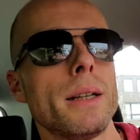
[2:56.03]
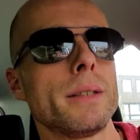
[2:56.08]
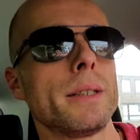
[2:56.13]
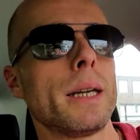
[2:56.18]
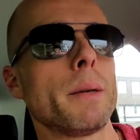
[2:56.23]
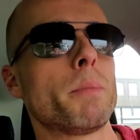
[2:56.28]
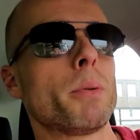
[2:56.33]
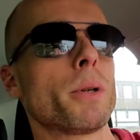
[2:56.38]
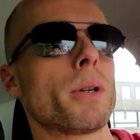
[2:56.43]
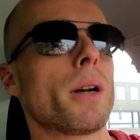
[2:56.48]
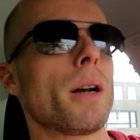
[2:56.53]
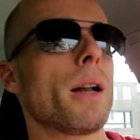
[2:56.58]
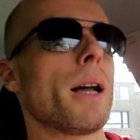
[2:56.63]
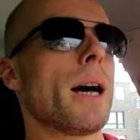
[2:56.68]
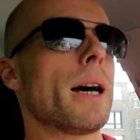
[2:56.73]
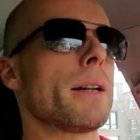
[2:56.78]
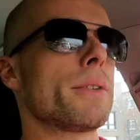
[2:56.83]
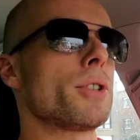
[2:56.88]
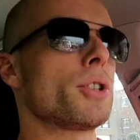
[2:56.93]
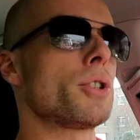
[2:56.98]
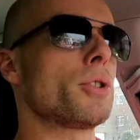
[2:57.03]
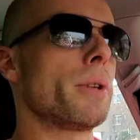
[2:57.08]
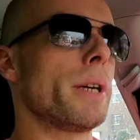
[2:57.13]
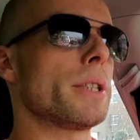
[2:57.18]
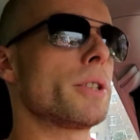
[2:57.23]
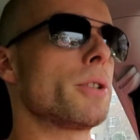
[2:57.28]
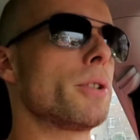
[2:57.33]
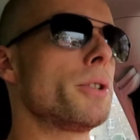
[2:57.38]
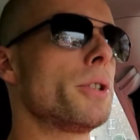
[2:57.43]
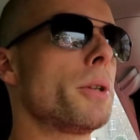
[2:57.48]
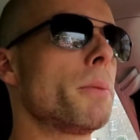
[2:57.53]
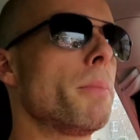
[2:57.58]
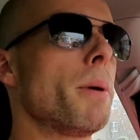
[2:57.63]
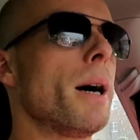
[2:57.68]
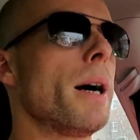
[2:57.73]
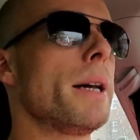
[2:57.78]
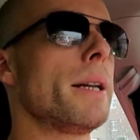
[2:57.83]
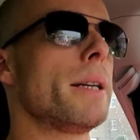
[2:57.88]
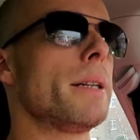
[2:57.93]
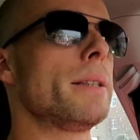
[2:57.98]
They put a lot of stress on your
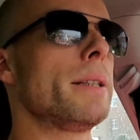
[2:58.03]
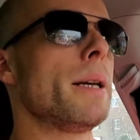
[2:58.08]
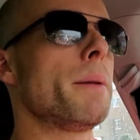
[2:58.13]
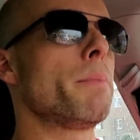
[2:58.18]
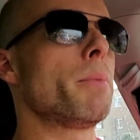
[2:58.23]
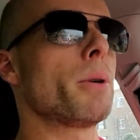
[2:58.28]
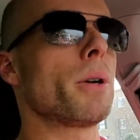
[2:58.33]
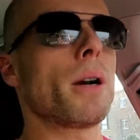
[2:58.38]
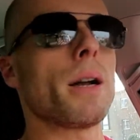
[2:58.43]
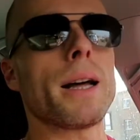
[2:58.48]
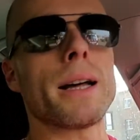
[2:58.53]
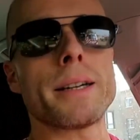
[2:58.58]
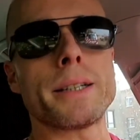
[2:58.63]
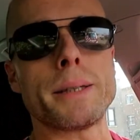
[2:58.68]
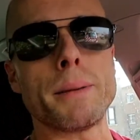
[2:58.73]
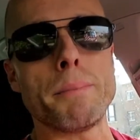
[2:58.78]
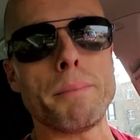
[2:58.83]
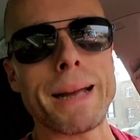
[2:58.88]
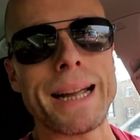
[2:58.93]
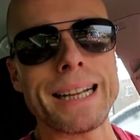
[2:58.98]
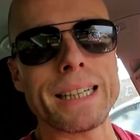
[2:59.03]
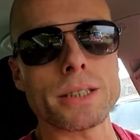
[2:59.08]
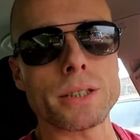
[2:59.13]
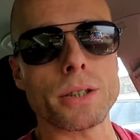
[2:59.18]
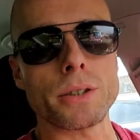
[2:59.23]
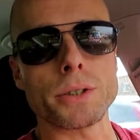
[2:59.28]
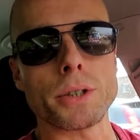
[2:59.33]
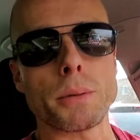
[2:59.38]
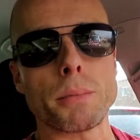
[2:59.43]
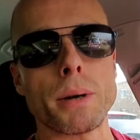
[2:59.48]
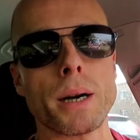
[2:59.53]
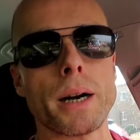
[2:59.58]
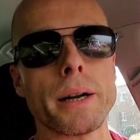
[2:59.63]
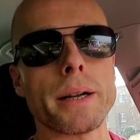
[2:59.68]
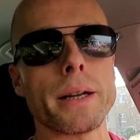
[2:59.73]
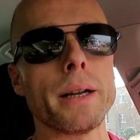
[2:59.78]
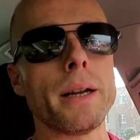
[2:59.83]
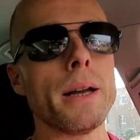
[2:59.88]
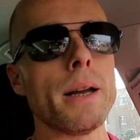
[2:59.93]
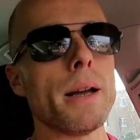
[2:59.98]
body, they put a lot of demands on your
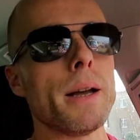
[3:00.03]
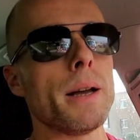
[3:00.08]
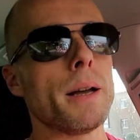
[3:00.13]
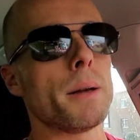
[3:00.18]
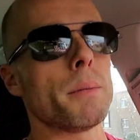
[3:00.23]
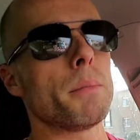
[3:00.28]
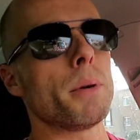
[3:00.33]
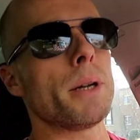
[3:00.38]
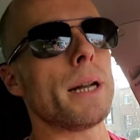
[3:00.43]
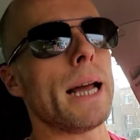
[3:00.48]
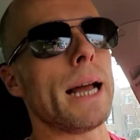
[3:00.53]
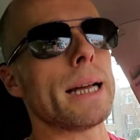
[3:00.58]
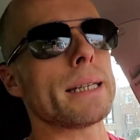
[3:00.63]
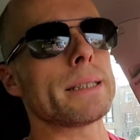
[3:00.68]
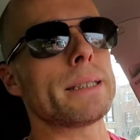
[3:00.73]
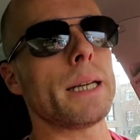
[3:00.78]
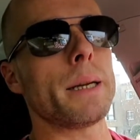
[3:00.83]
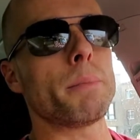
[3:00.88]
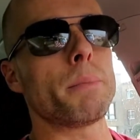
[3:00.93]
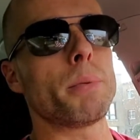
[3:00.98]
body. But as they